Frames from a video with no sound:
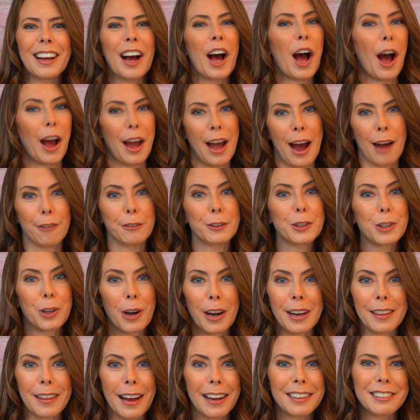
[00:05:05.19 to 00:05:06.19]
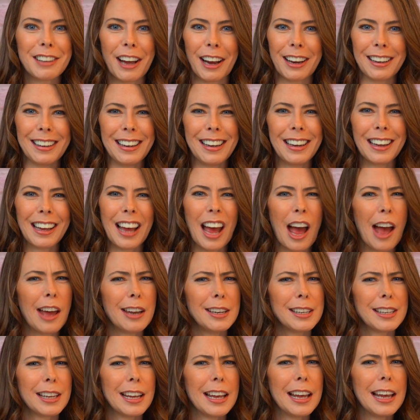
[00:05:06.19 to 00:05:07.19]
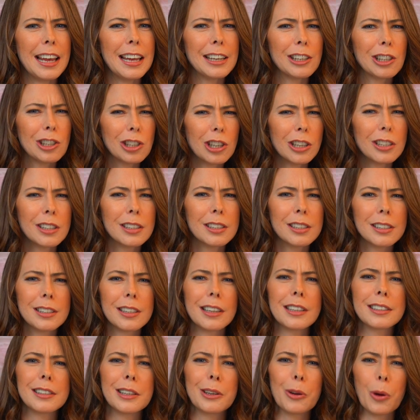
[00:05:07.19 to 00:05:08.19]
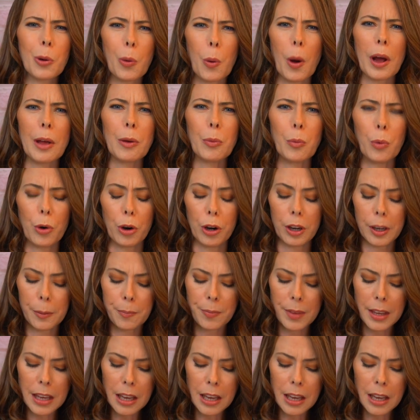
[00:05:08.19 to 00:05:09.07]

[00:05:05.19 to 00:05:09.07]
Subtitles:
I have tried that technique and it just doesn't quite work.